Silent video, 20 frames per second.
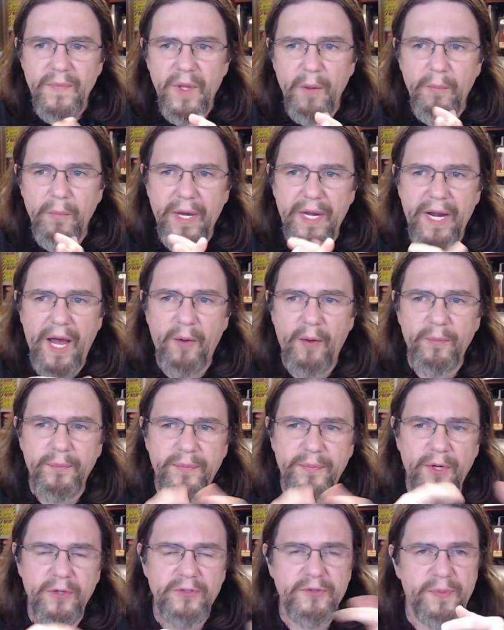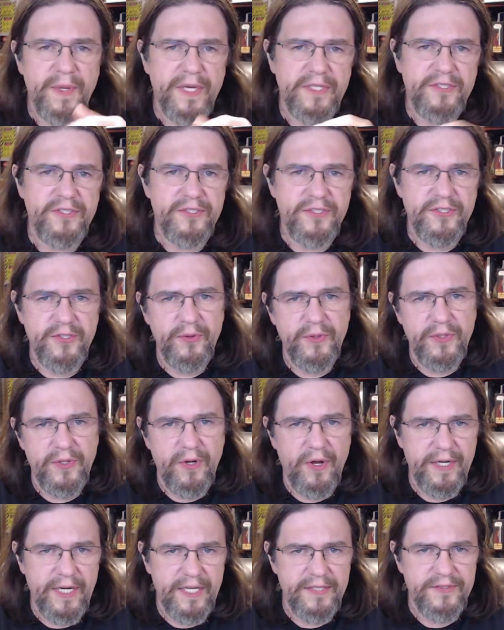But I'll post pictures to it
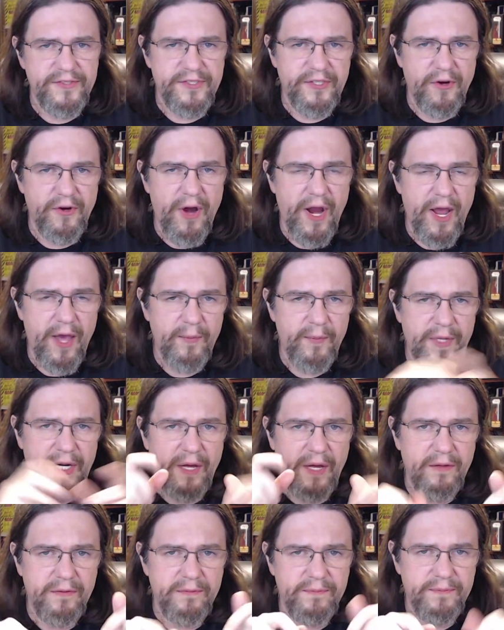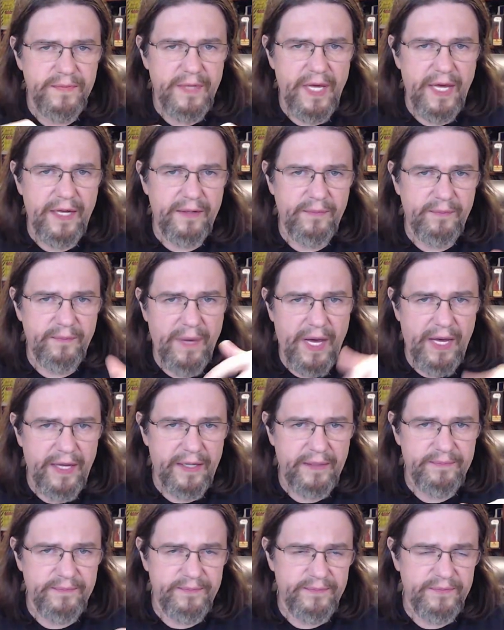on Instagram, and
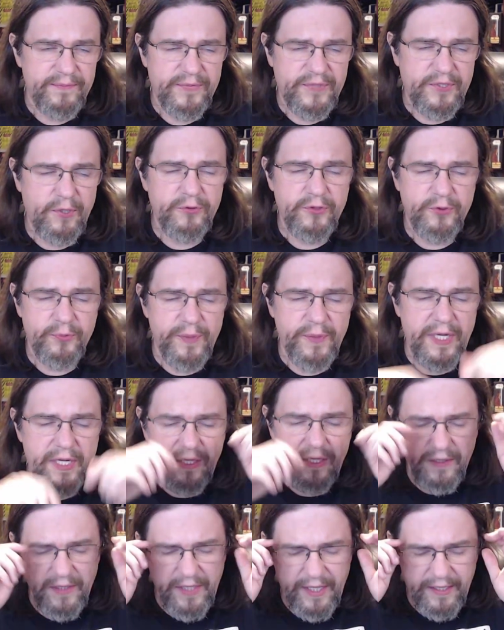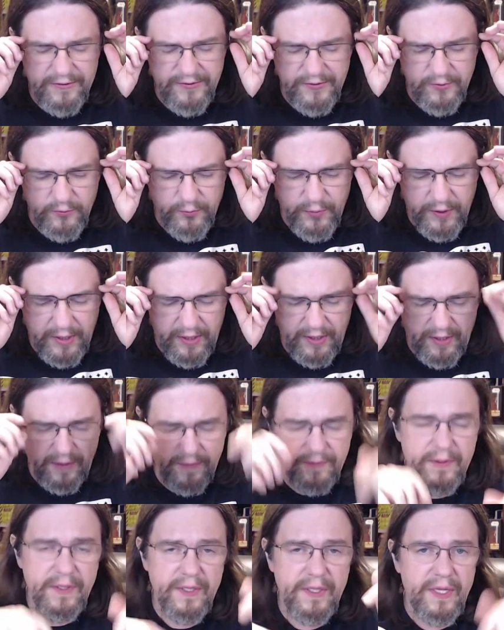my social media links will be
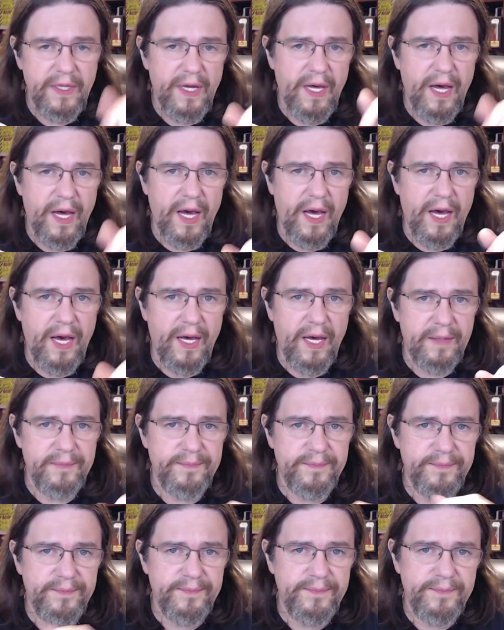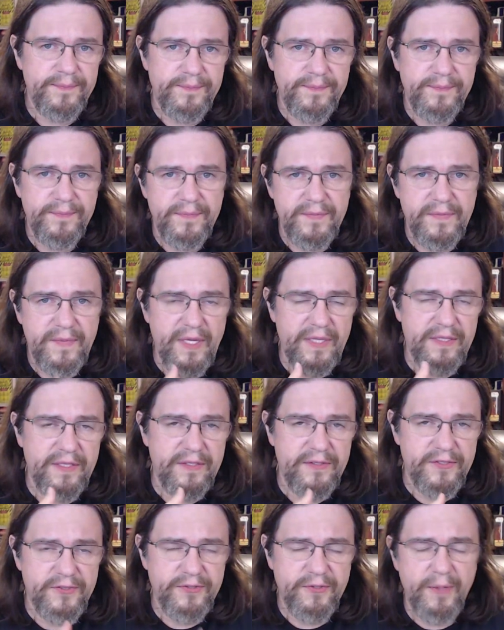in the
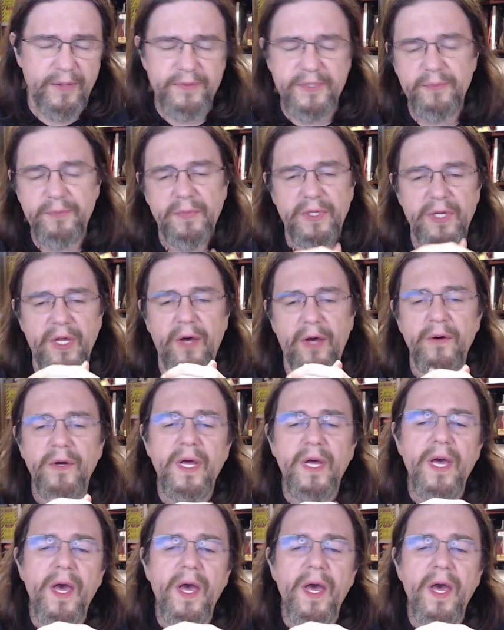description below.